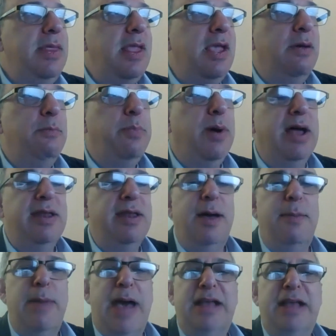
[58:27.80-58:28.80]
But
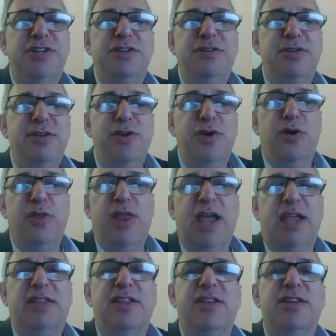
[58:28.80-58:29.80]
imagine you're
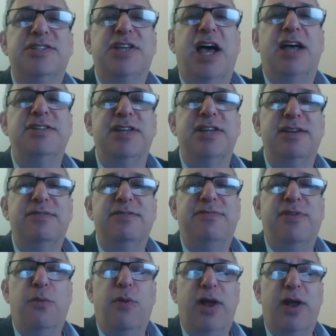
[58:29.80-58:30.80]
like the discussant
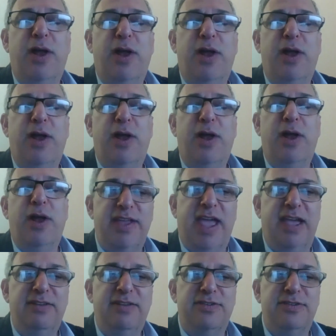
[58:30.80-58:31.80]
for one of those
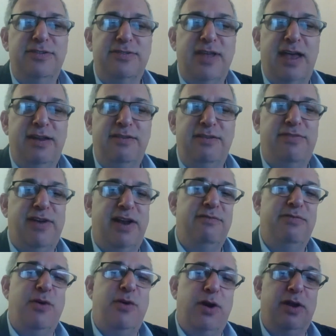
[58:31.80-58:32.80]
50 cases, and in
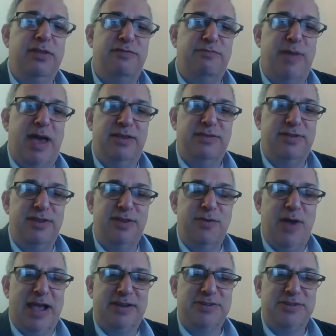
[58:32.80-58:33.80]
front of the world of
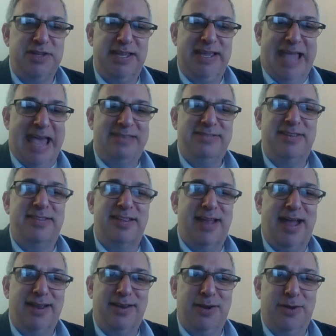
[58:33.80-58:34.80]
medicine, you actually guess at
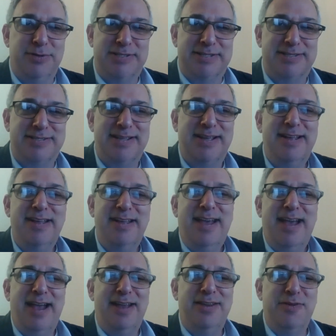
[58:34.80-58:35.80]
the diagnosis
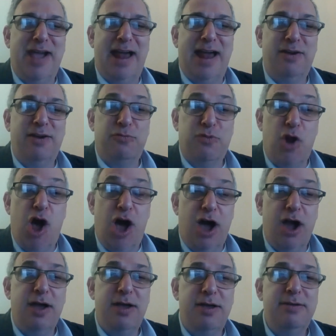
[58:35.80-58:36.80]
and you got it
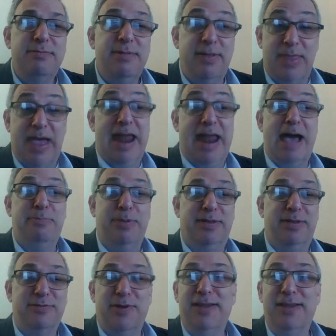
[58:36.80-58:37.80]
wrong. And that
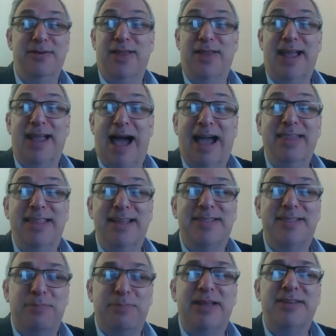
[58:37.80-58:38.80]
happens, right? You're like, I
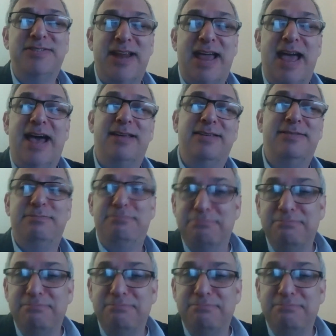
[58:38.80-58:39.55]
think the patient has